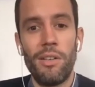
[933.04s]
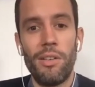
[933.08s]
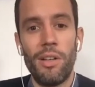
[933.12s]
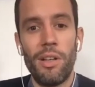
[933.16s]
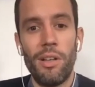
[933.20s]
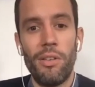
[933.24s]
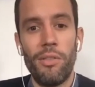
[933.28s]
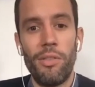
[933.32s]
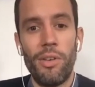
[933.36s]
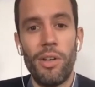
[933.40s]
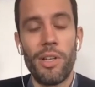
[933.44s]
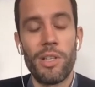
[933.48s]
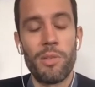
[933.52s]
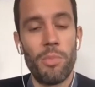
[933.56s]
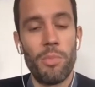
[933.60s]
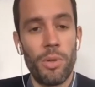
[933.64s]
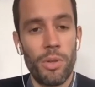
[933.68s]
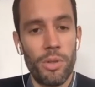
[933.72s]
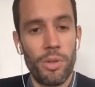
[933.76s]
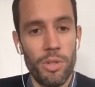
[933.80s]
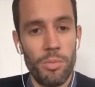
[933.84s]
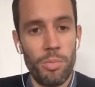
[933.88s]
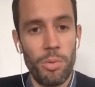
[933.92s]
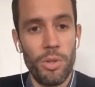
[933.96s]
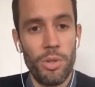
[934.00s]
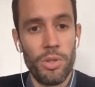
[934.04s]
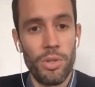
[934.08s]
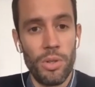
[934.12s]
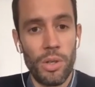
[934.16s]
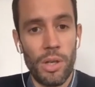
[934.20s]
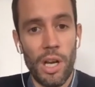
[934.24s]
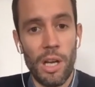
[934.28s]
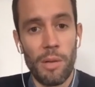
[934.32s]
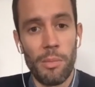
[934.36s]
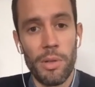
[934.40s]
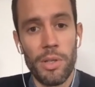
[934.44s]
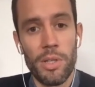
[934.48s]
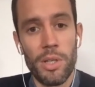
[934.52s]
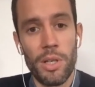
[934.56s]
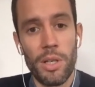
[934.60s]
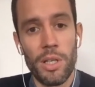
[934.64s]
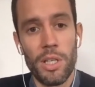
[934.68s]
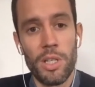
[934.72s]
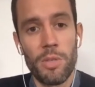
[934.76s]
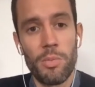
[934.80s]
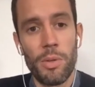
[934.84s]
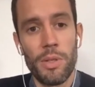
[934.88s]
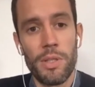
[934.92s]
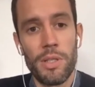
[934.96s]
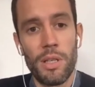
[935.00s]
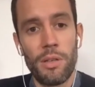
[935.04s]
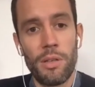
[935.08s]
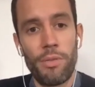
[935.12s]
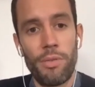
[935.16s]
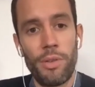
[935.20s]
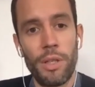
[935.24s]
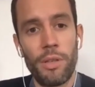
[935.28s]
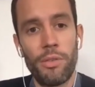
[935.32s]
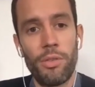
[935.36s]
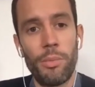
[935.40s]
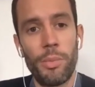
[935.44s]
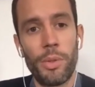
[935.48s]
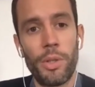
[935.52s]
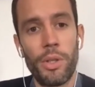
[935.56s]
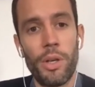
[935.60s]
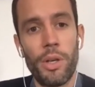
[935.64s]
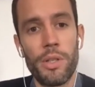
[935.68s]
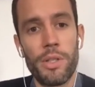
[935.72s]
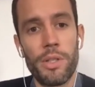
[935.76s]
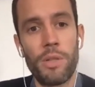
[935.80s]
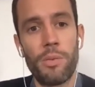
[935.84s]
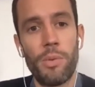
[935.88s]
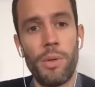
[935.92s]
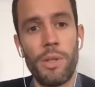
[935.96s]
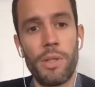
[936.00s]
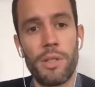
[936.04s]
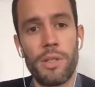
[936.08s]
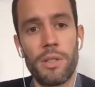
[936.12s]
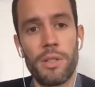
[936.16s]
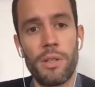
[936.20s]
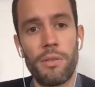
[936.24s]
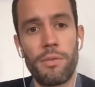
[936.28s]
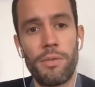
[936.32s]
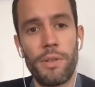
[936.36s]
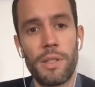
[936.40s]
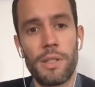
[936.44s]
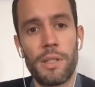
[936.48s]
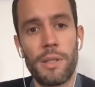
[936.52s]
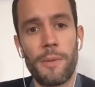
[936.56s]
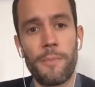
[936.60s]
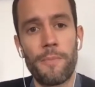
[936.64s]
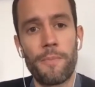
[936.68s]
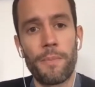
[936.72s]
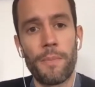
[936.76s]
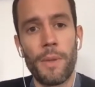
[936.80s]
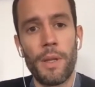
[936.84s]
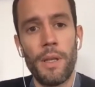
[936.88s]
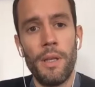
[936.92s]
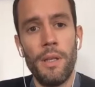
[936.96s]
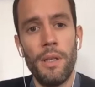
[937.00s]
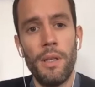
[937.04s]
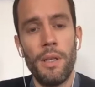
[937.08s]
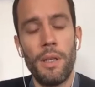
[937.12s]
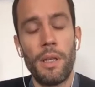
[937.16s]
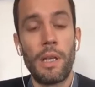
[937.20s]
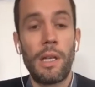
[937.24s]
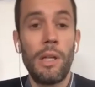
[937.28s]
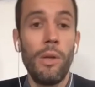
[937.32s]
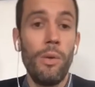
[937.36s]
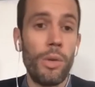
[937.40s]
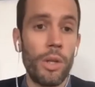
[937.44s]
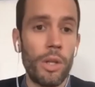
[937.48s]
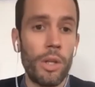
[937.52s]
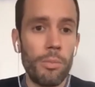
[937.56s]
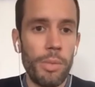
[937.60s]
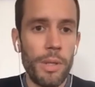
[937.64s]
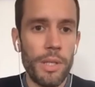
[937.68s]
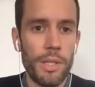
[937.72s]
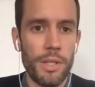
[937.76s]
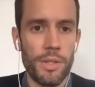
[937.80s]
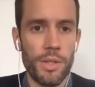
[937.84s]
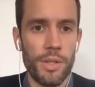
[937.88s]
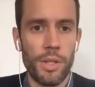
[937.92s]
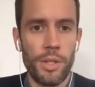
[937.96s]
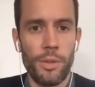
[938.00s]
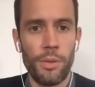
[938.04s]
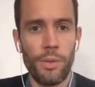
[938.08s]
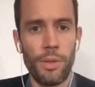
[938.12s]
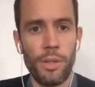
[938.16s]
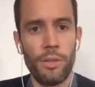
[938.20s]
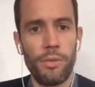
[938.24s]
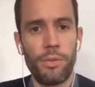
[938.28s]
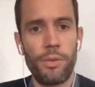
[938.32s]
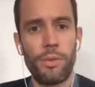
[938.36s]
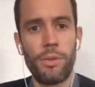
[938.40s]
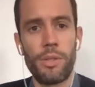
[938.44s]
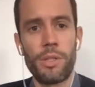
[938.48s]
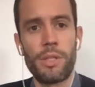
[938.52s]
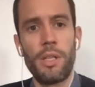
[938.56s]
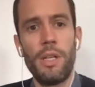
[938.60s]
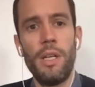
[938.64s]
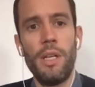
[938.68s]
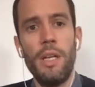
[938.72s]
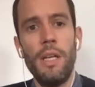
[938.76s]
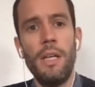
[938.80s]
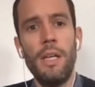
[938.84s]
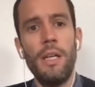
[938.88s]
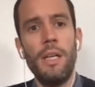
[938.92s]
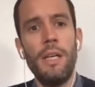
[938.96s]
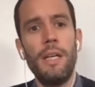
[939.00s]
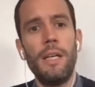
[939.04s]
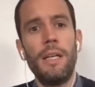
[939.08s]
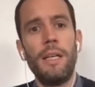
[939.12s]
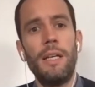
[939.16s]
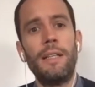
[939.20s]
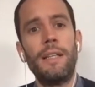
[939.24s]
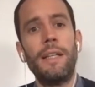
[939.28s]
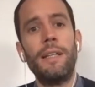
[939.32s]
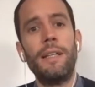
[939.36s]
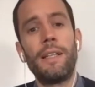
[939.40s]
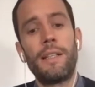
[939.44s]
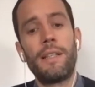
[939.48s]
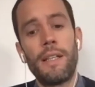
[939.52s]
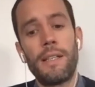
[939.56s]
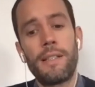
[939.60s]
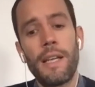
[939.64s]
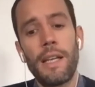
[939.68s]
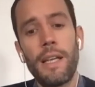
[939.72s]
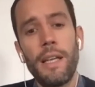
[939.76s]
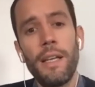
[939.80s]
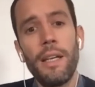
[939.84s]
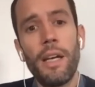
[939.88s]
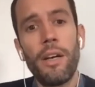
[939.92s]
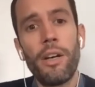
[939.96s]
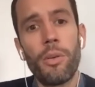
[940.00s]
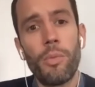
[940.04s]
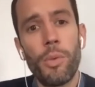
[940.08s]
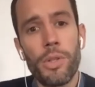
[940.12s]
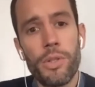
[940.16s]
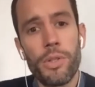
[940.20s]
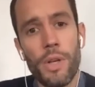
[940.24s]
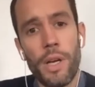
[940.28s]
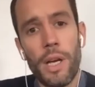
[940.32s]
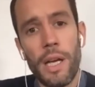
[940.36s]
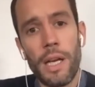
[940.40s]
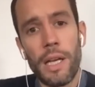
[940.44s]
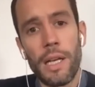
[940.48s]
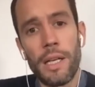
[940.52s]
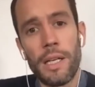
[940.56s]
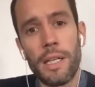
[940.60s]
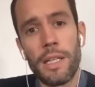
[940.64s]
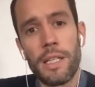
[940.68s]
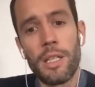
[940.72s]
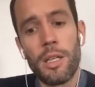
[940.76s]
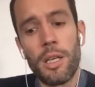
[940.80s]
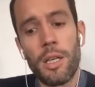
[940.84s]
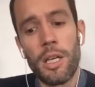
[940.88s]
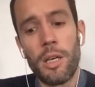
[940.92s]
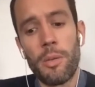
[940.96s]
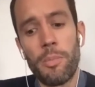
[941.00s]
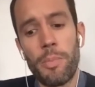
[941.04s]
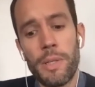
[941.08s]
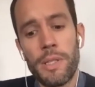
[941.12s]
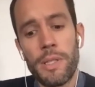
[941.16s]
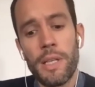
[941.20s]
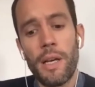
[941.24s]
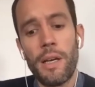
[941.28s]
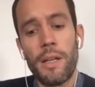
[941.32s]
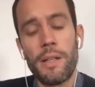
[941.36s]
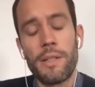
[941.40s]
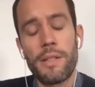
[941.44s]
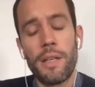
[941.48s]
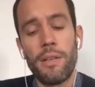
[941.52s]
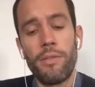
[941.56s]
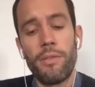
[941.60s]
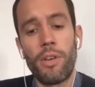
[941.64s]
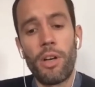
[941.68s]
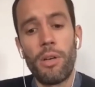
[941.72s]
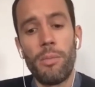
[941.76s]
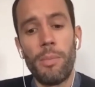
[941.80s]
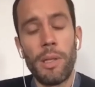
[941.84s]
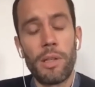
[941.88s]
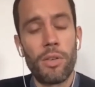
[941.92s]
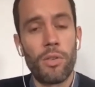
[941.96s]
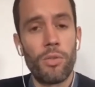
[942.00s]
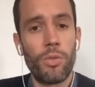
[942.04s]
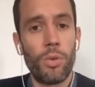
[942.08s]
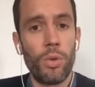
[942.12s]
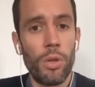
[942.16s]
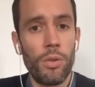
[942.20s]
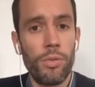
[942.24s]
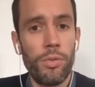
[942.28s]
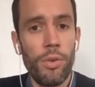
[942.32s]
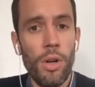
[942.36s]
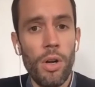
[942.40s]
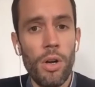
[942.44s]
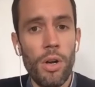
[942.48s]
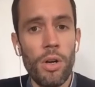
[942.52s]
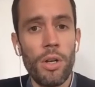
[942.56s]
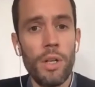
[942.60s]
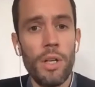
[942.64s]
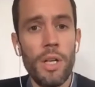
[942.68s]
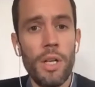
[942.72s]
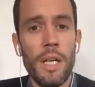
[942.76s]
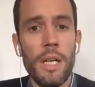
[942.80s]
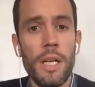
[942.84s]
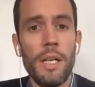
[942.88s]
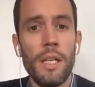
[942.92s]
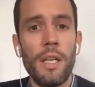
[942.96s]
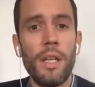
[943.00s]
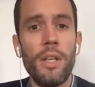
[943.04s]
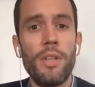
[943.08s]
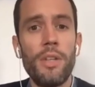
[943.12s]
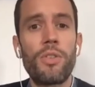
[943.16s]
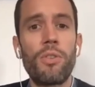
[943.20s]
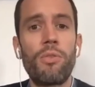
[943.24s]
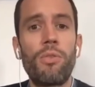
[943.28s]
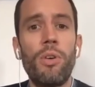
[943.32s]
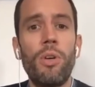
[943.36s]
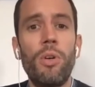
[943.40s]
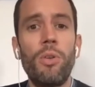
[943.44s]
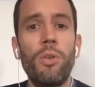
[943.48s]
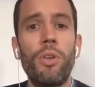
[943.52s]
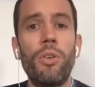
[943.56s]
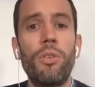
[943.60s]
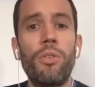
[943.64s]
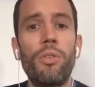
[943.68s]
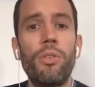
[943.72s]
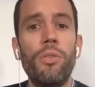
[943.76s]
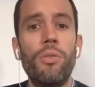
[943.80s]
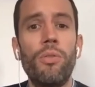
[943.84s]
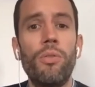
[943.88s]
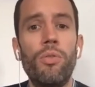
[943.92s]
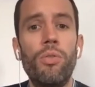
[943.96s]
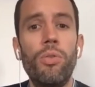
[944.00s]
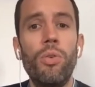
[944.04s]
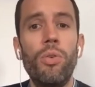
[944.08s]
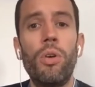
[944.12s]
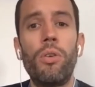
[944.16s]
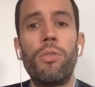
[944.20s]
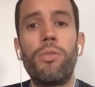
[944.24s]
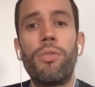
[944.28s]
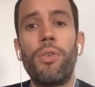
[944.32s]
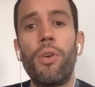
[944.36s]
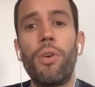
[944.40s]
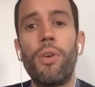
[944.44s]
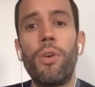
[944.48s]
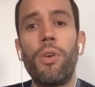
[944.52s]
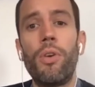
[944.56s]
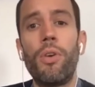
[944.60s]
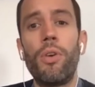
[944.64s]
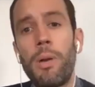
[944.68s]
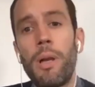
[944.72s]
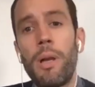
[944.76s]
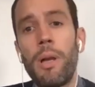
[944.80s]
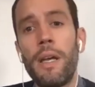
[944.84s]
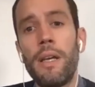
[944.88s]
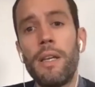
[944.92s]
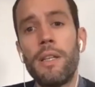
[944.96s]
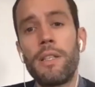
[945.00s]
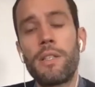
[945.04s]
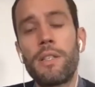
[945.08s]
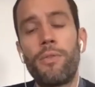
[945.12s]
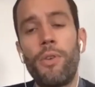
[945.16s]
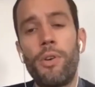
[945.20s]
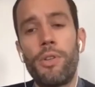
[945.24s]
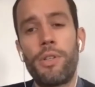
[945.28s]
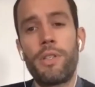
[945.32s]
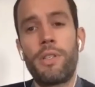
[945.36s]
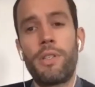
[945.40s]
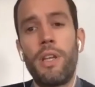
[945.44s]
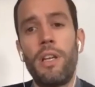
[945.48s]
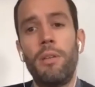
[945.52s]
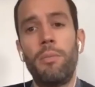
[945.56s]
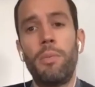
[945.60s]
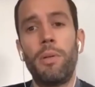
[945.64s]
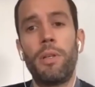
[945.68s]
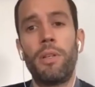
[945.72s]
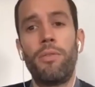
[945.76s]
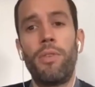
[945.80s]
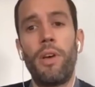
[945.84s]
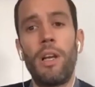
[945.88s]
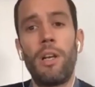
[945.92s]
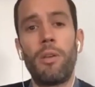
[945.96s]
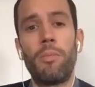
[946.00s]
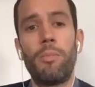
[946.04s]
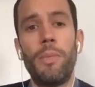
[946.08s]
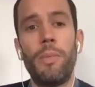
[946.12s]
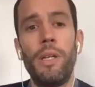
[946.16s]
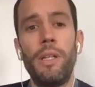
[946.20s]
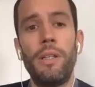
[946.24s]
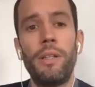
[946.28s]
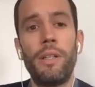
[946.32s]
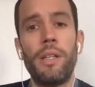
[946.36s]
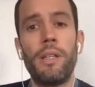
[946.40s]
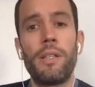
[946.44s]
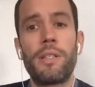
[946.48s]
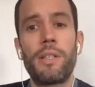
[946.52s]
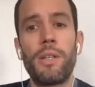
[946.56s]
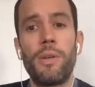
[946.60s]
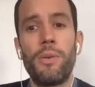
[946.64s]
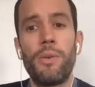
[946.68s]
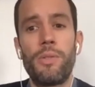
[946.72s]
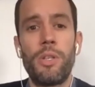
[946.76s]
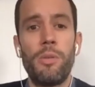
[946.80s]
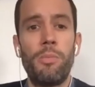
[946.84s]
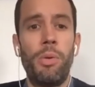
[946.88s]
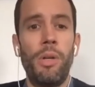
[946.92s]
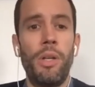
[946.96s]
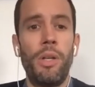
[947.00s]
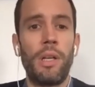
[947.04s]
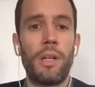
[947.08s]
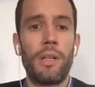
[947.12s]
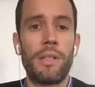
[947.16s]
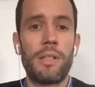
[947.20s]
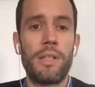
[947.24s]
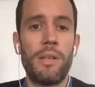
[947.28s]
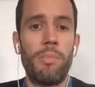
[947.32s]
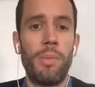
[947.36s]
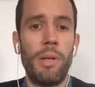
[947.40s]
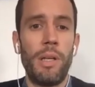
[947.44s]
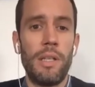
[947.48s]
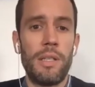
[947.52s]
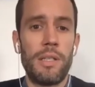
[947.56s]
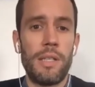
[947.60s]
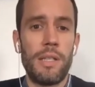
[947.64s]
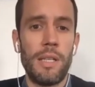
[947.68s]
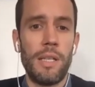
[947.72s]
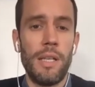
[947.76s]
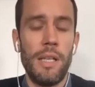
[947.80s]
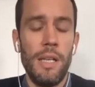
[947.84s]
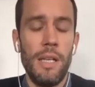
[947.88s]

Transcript: very small contribution of climate change, but suffering from the consequences of it, including on peace and security, of course. And then the second area I want to highlight, besides the environmental rule of law, is the role that rule of law plays for sustainable development and socio-political stability.